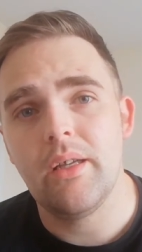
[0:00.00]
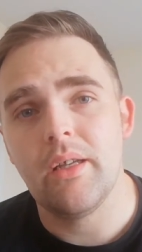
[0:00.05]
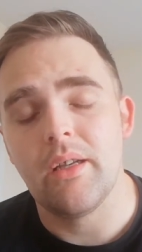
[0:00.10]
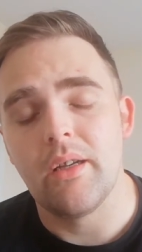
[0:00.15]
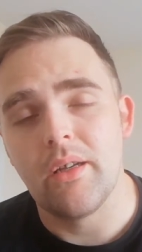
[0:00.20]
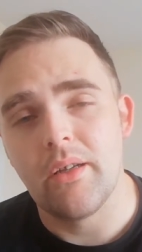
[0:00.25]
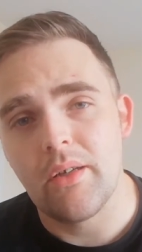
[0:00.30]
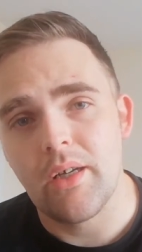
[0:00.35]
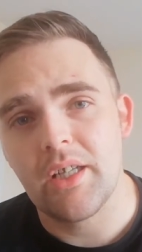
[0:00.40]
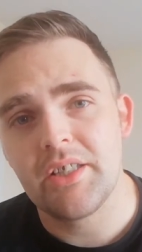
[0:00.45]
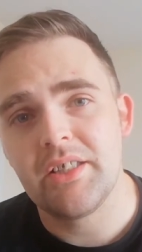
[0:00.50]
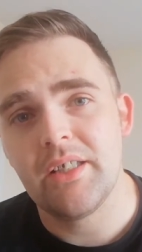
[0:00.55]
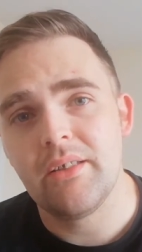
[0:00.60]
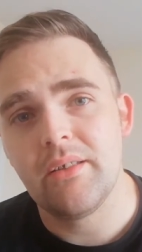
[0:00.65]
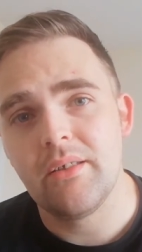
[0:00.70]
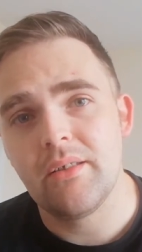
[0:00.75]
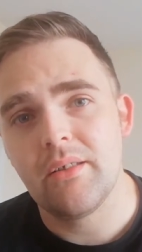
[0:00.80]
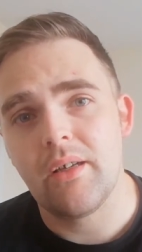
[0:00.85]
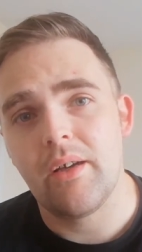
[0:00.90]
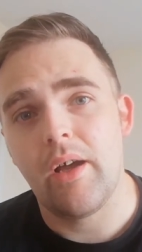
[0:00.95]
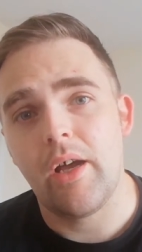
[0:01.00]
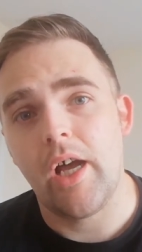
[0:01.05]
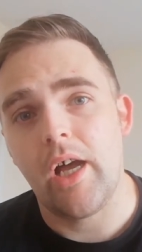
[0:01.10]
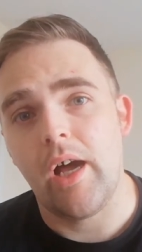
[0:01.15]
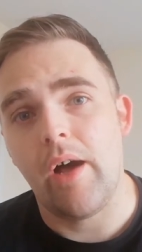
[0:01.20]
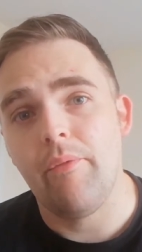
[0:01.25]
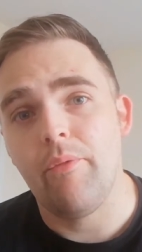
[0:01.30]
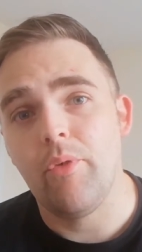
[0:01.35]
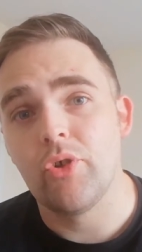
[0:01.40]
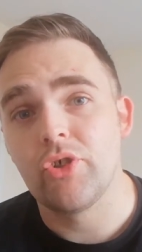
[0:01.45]
unfortunately,
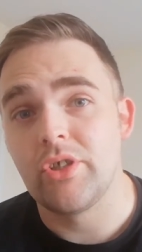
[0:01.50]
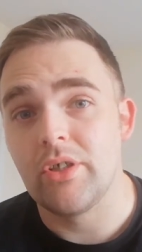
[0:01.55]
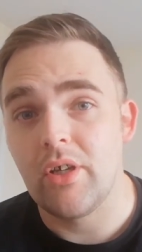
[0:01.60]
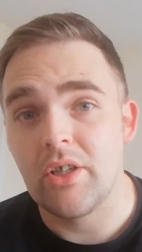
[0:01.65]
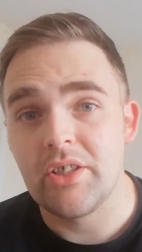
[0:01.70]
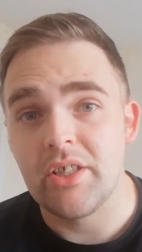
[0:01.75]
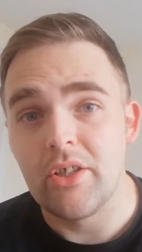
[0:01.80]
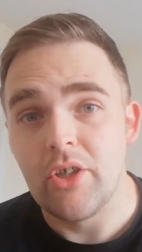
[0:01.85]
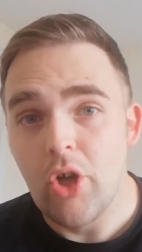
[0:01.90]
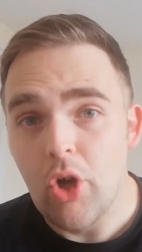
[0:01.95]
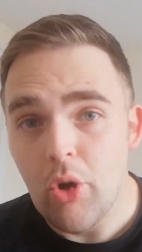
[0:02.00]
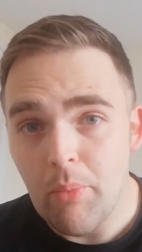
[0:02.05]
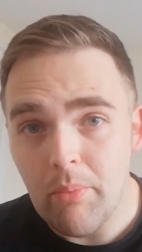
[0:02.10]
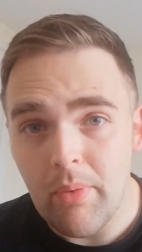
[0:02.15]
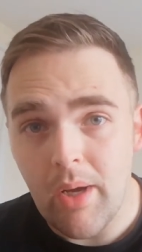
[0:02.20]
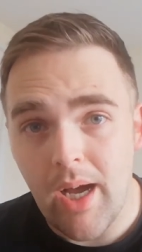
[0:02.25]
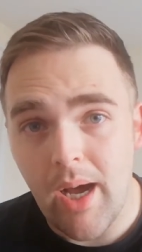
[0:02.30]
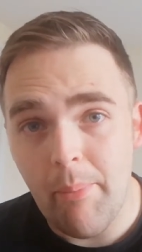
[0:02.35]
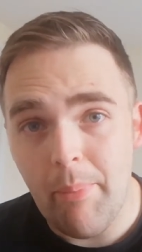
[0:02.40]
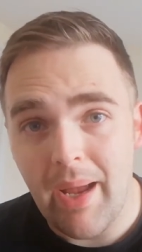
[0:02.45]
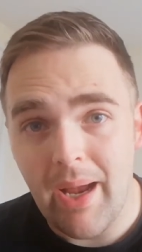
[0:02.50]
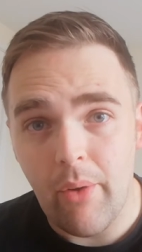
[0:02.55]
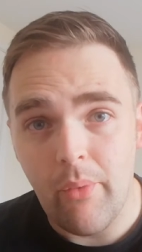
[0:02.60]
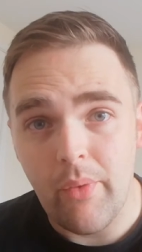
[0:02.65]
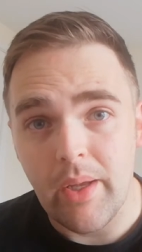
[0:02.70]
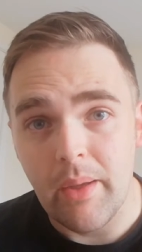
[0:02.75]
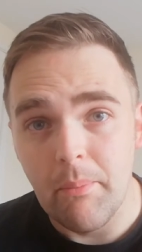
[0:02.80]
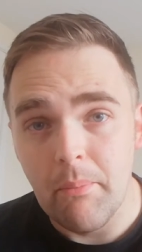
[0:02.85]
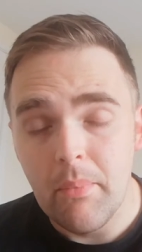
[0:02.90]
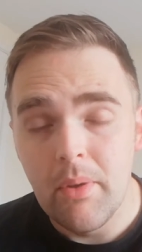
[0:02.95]
I didn't know
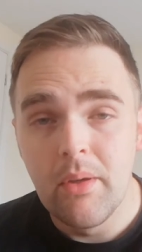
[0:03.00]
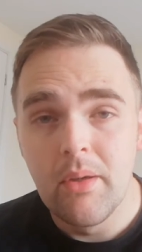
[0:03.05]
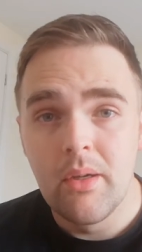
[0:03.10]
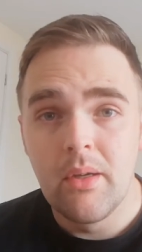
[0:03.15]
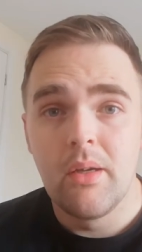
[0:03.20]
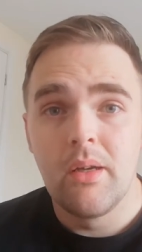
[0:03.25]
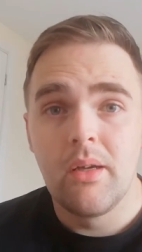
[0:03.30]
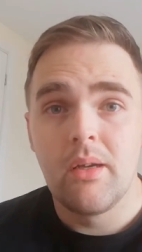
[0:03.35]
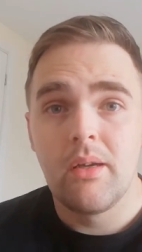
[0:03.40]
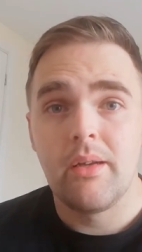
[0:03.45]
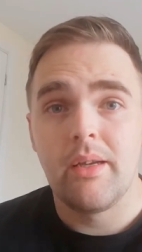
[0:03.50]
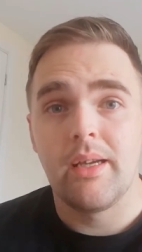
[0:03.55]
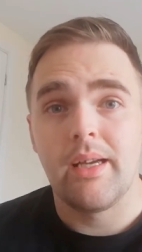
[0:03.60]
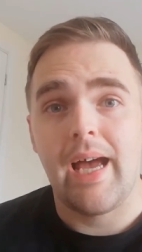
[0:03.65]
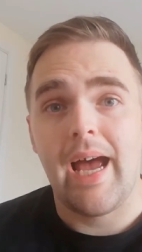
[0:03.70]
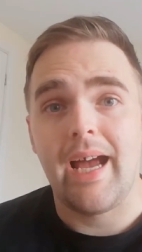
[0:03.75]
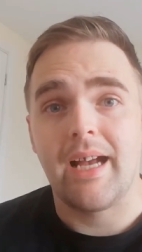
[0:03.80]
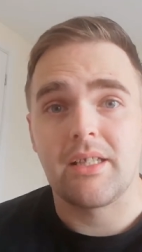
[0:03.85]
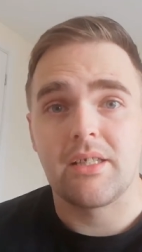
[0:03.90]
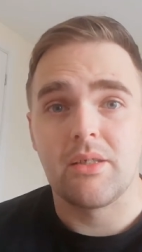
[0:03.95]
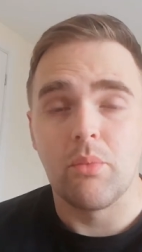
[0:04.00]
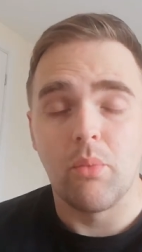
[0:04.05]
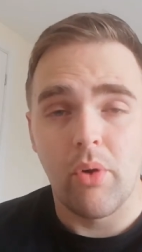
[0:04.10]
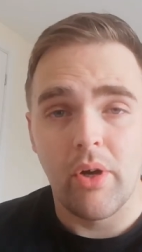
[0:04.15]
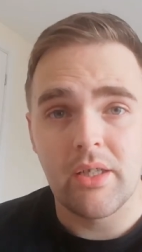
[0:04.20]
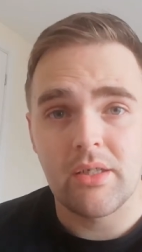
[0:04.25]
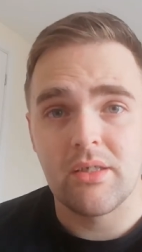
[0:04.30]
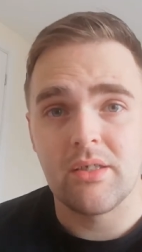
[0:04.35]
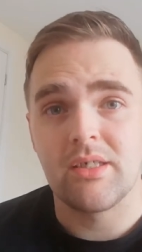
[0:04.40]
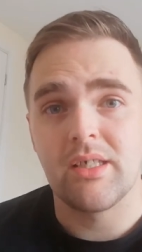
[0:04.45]
about him acting
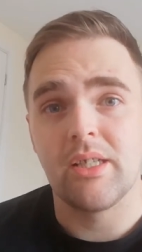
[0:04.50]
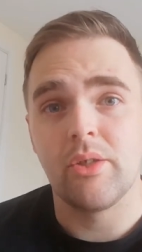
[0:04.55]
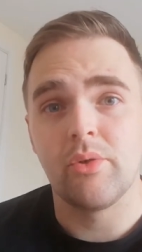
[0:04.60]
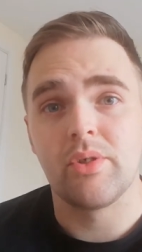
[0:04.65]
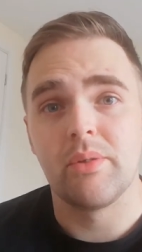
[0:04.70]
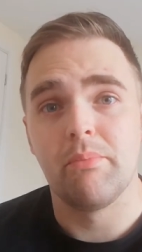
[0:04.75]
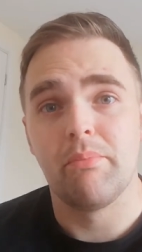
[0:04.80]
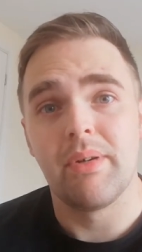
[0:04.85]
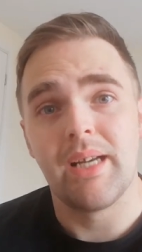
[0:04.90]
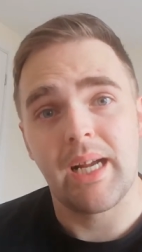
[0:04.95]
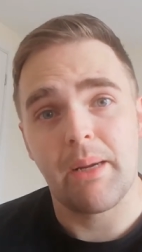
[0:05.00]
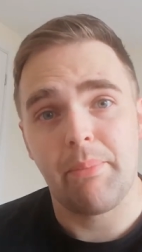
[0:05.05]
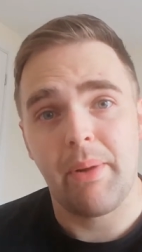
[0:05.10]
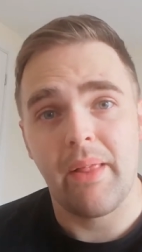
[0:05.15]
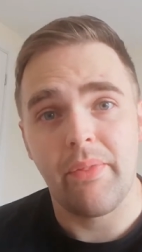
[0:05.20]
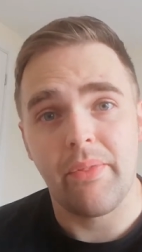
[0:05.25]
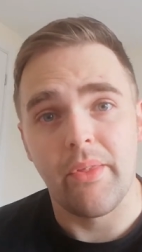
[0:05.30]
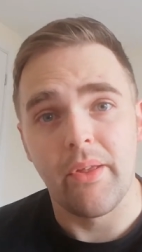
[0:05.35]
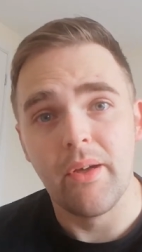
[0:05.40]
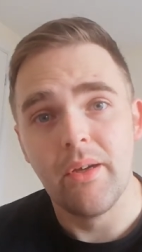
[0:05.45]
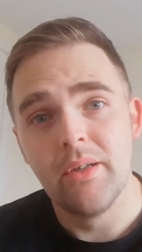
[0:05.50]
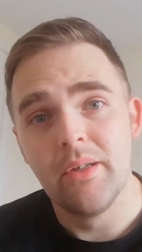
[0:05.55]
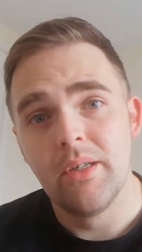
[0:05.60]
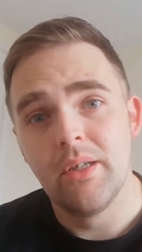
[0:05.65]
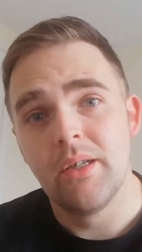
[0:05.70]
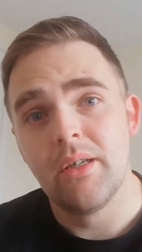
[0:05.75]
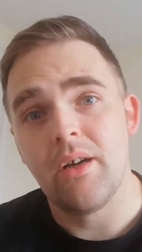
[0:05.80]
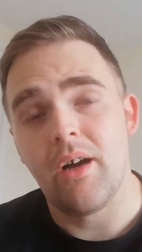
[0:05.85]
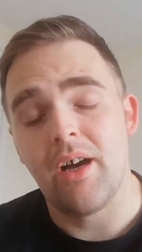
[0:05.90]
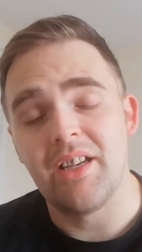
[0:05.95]
wise until he was in Black Panther.
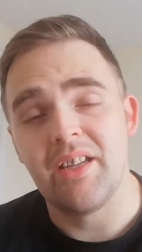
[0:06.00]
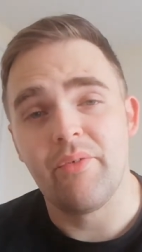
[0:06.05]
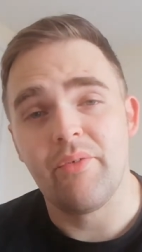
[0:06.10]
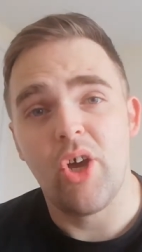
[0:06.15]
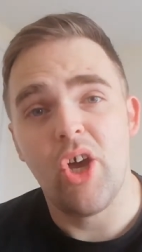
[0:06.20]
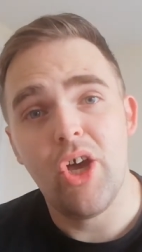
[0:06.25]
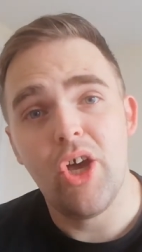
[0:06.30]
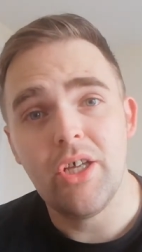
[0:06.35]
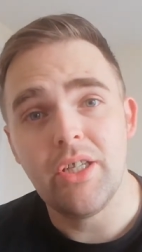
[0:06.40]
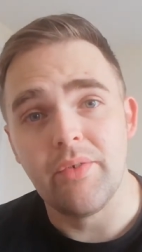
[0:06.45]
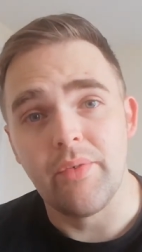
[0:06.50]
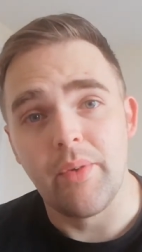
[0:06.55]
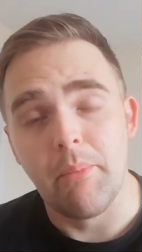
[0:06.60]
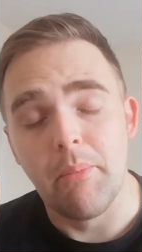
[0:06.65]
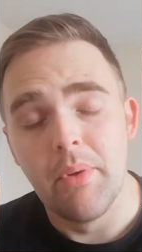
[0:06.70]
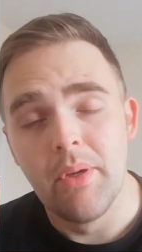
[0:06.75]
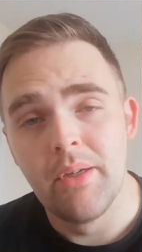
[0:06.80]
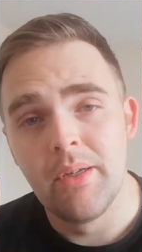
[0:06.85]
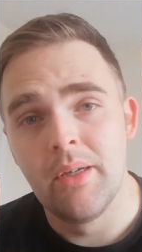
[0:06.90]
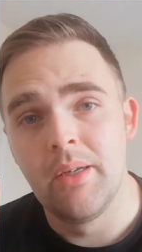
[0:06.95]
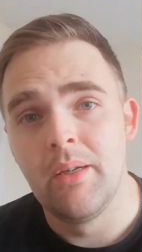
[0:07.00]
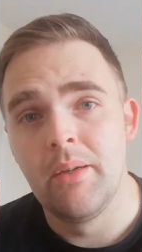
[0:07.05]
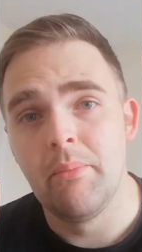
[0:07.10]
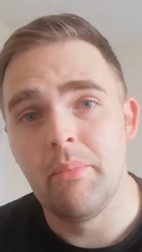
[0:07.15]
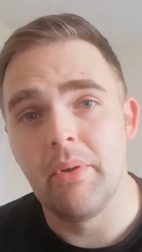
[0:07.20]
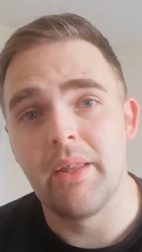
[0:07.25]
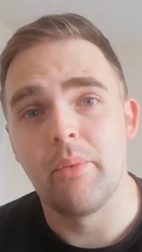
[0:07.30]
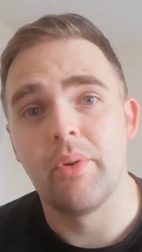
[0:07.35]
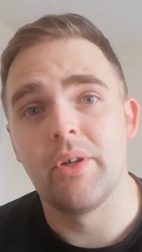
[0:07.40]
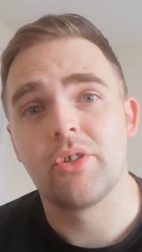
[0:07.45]
I never heard of him.
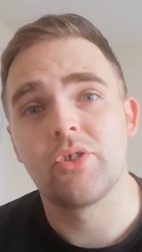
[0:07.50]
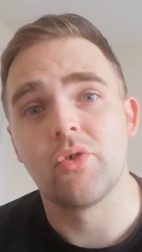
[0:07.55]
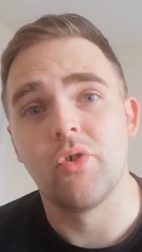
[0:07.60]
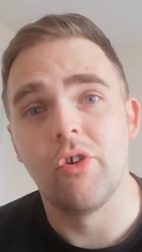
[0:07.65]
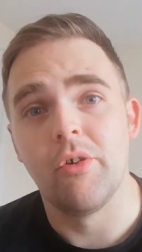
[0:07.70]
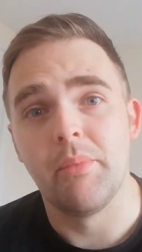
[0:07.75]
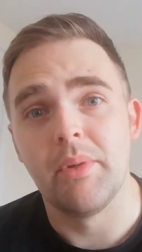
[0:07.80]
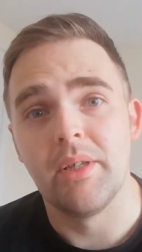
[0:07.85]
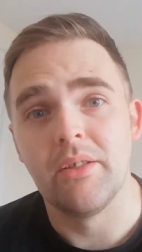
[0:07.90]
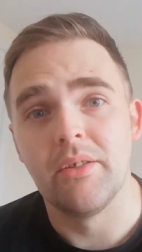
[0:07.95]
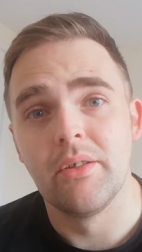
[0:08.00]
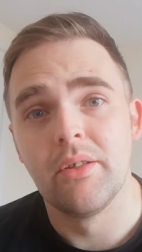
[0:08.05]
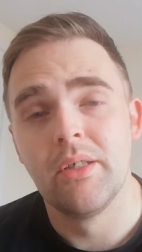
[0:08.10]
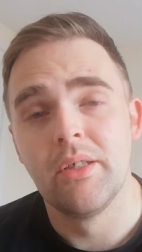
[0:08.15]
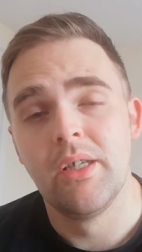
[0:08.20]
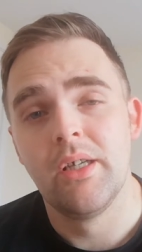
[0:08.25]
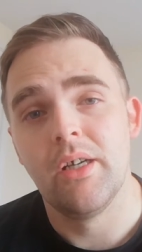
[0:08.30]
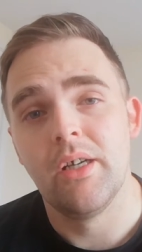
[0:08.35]
But then when I saw him in